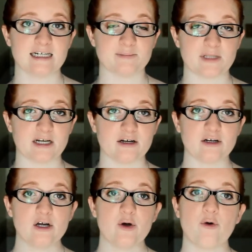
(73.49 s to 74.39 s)
up there
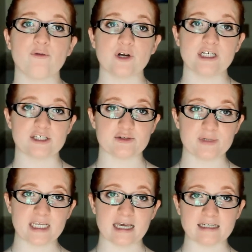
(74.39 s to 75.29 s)
over Easter
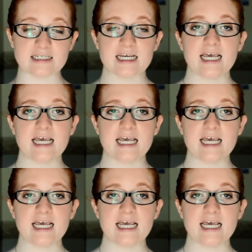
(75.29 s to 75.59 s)
weekend.